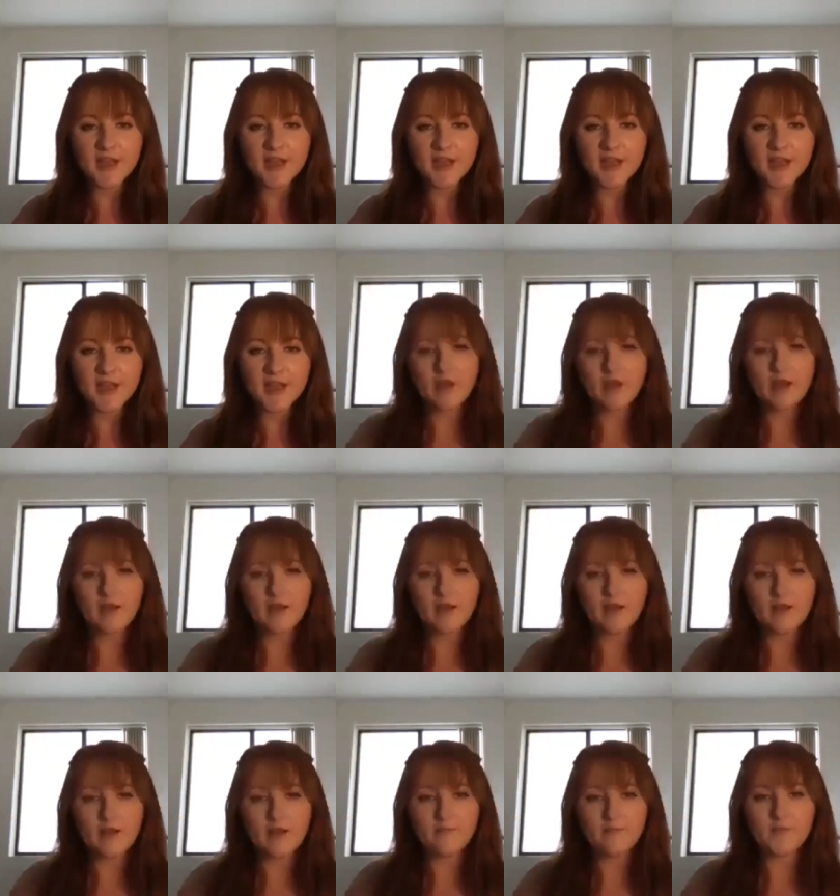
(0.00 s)
um,
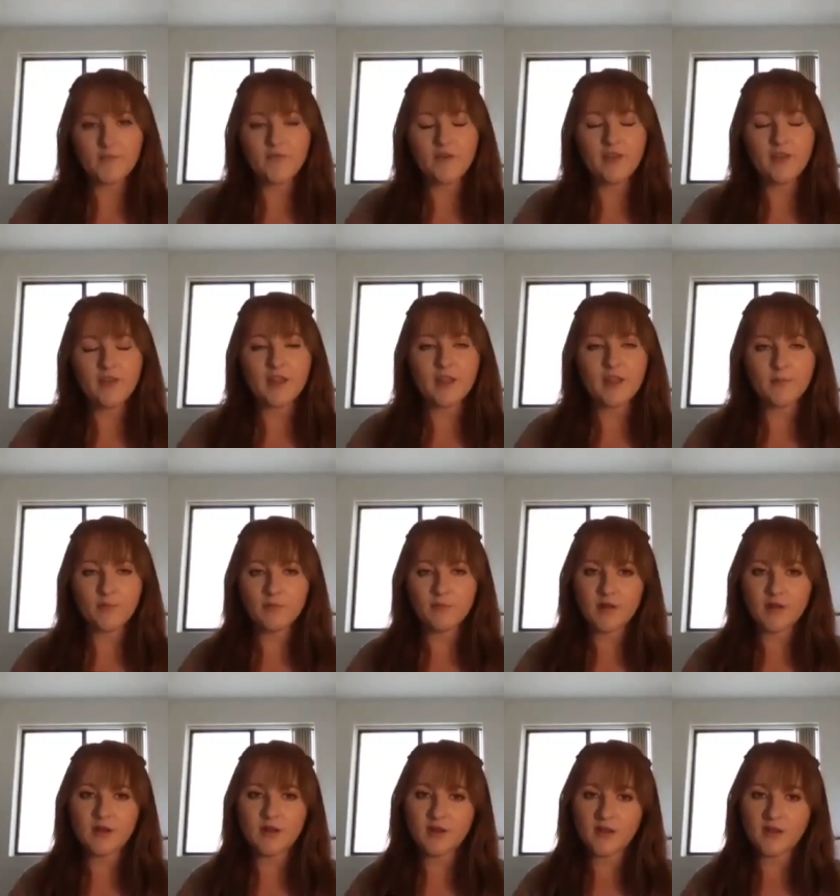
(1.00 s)
if I like implemented
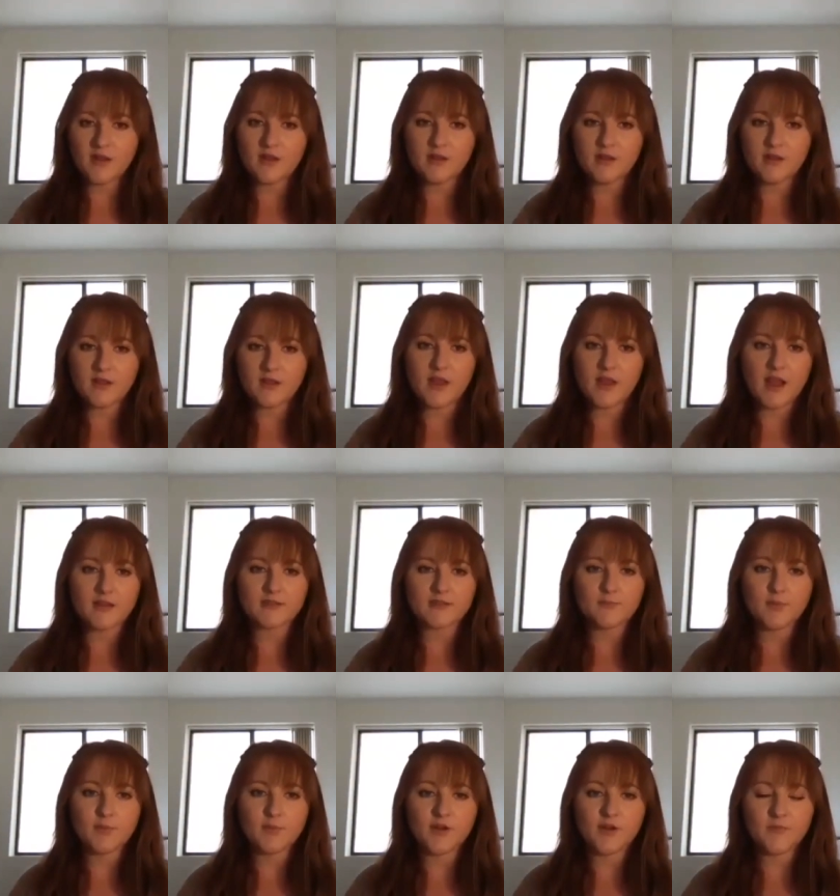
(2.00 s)
it into that part of
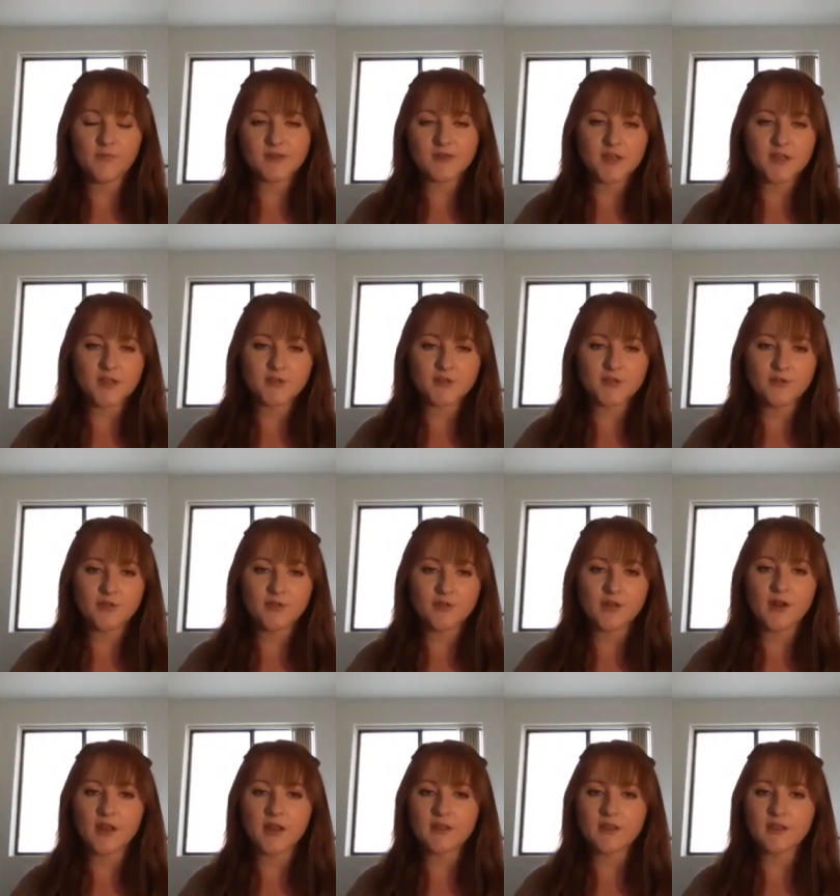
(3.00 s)
my schedule, then I
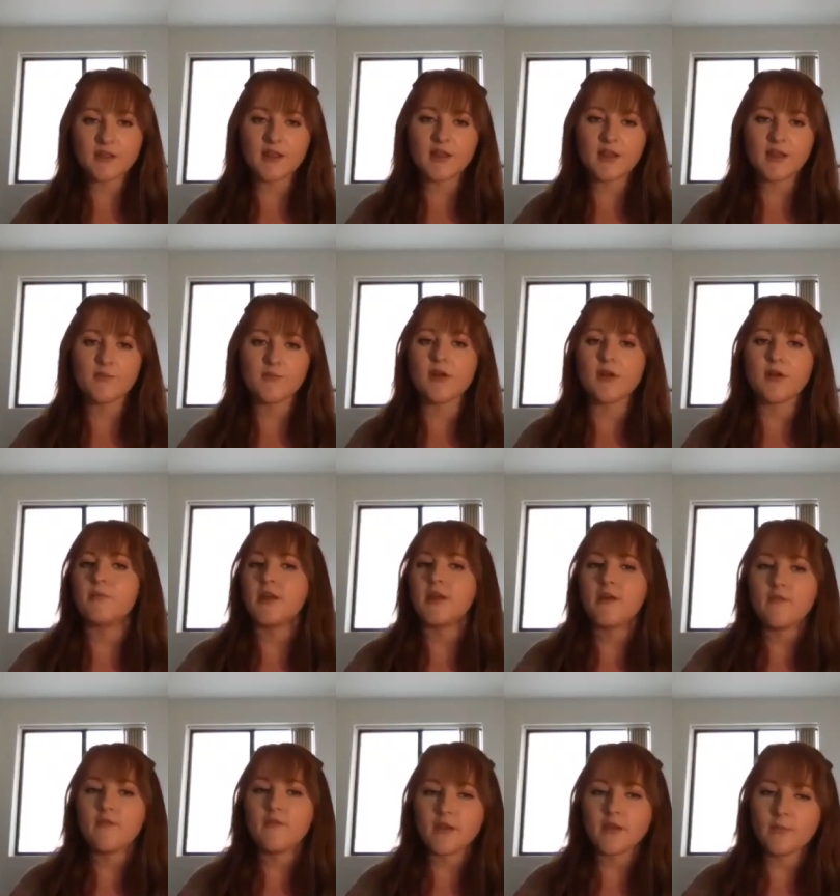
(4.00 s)
think I'd probably have like a
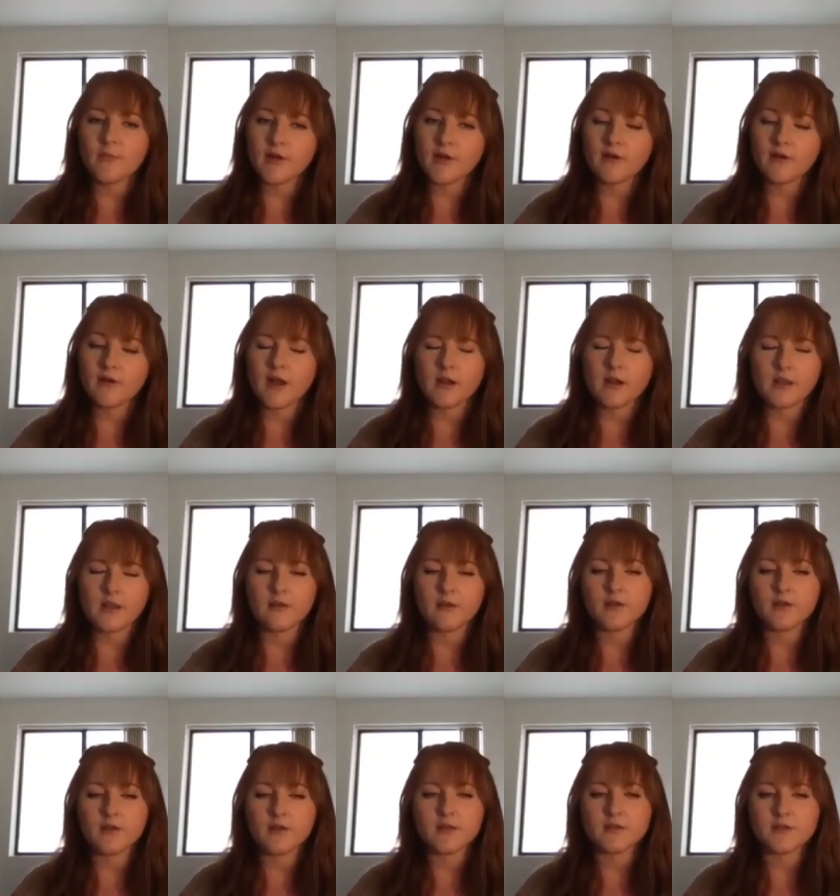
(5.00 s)
better
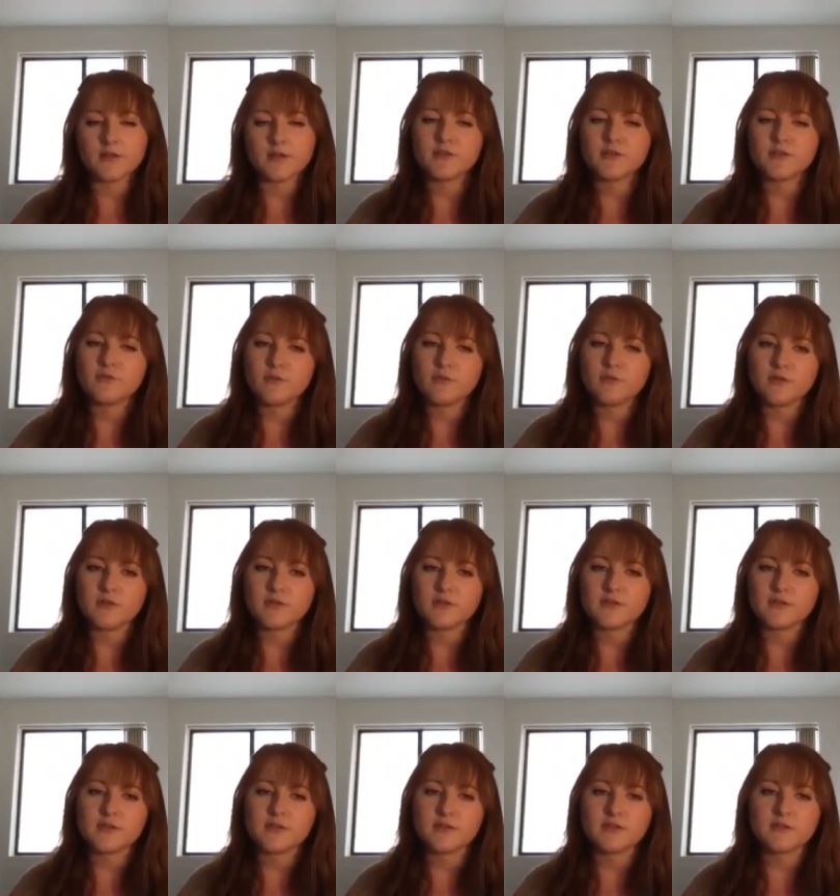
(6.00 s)
adherence towards
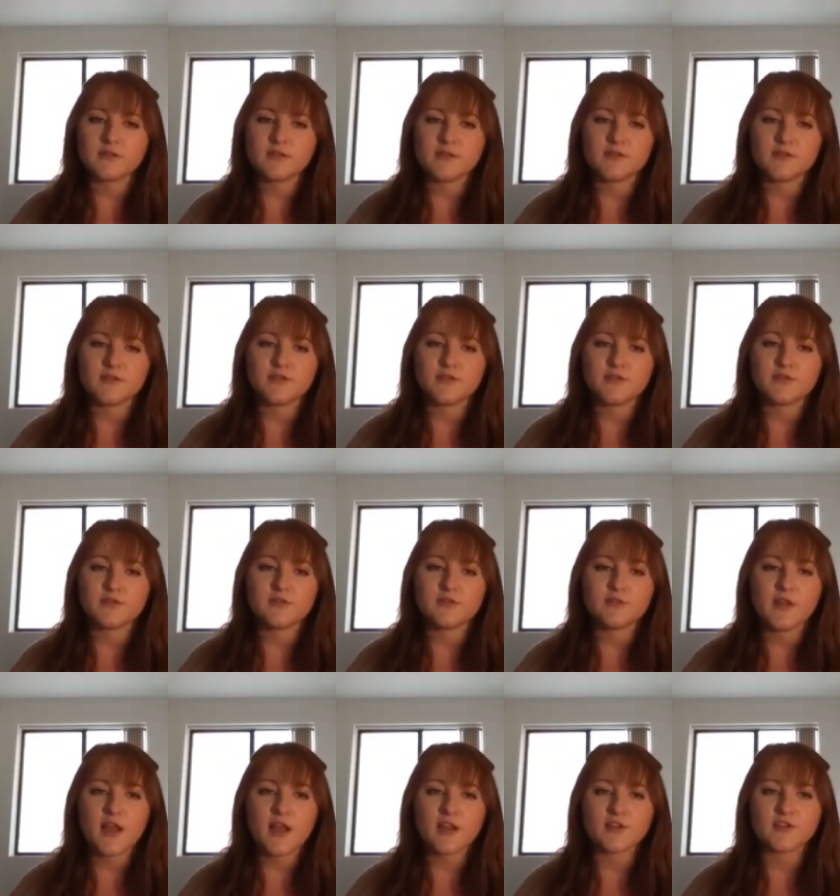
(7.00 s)

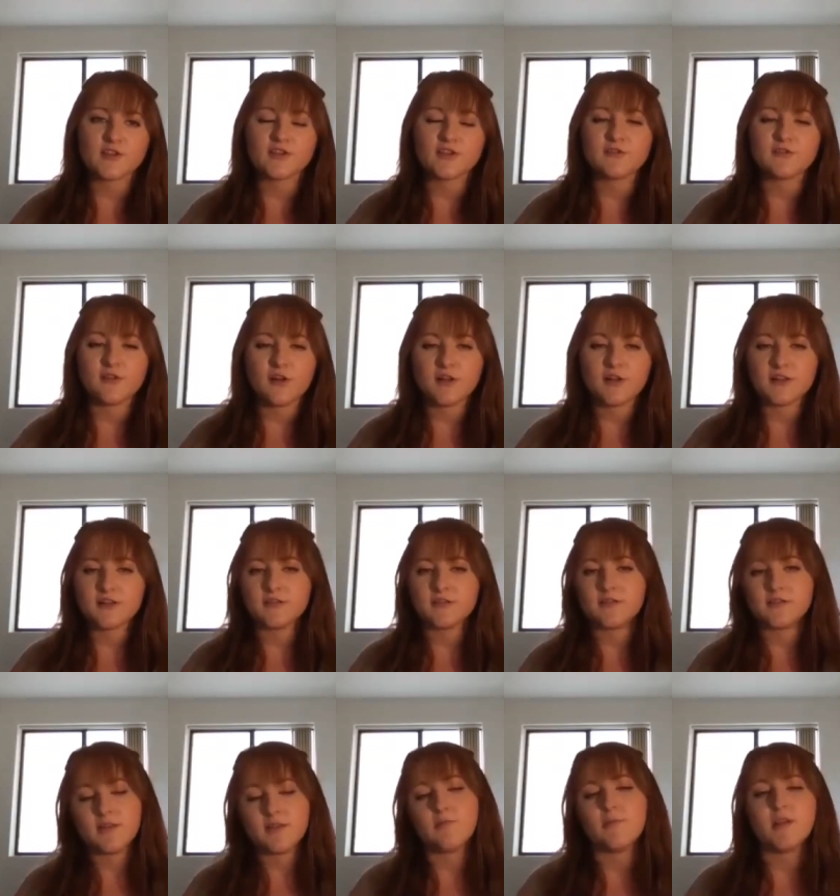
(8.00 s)
actually starting
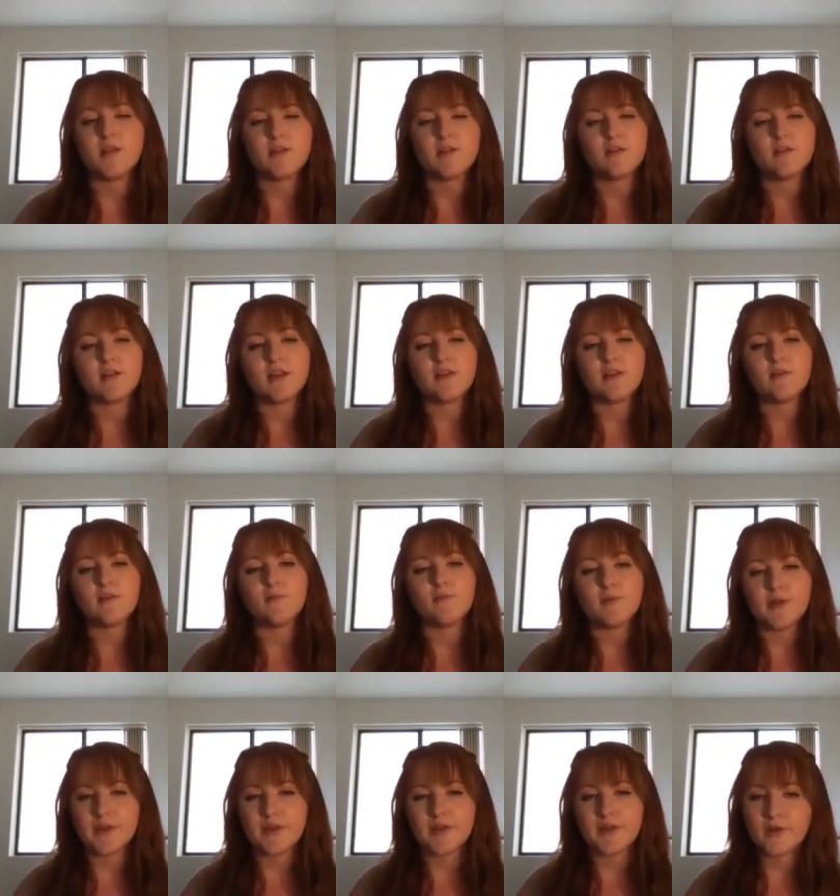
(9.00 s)
something or like
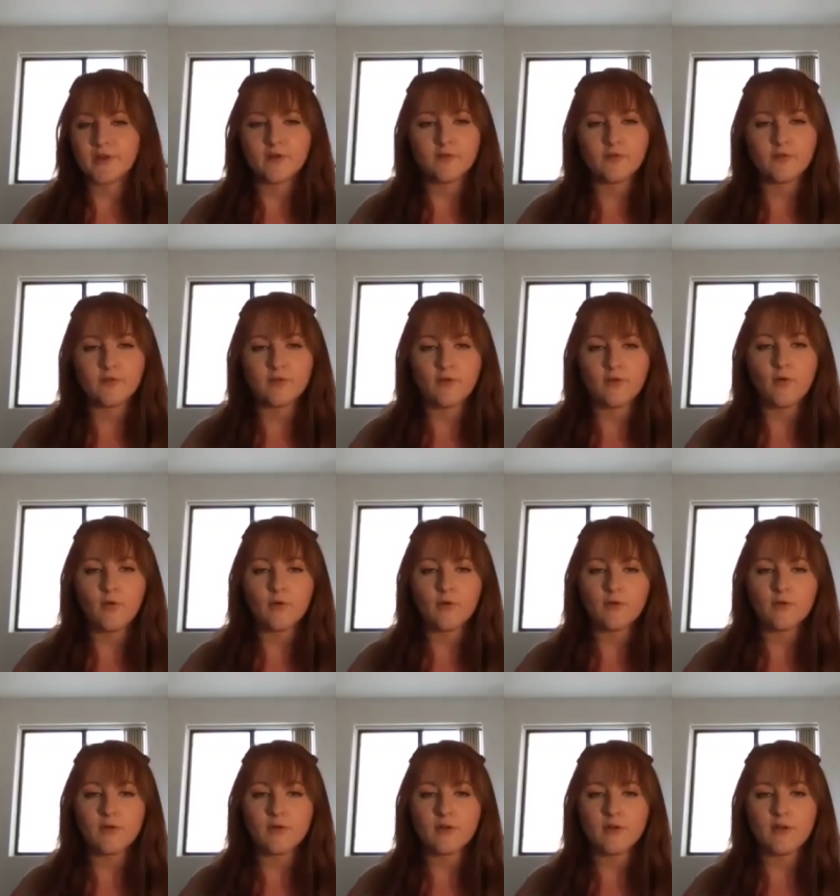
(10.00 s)
completing a goal
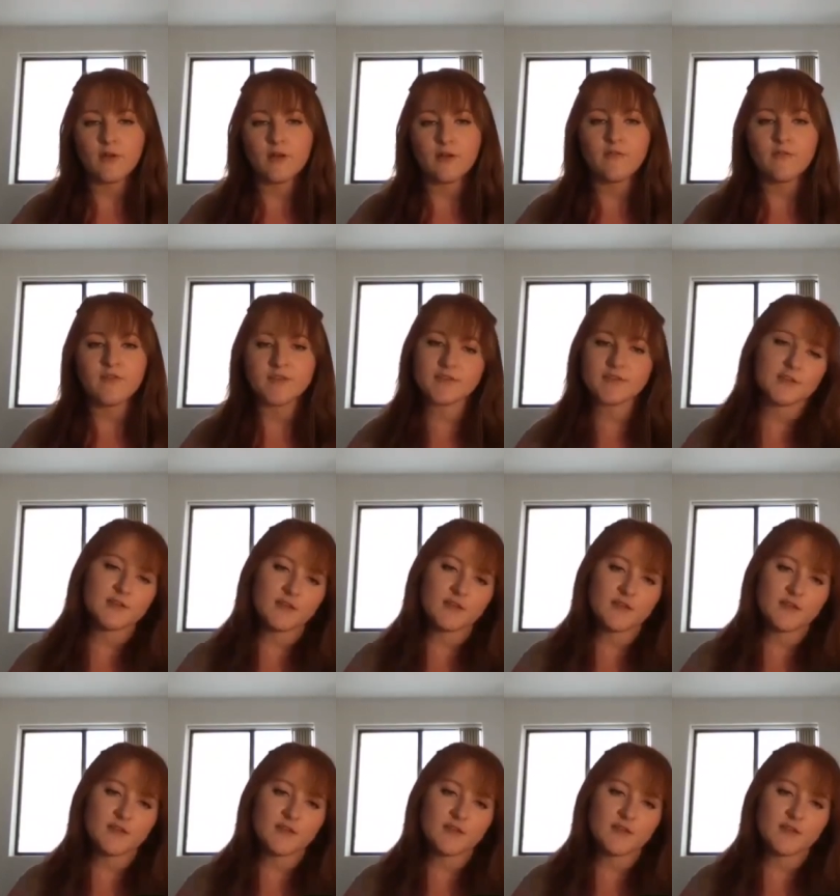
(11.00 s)
physically.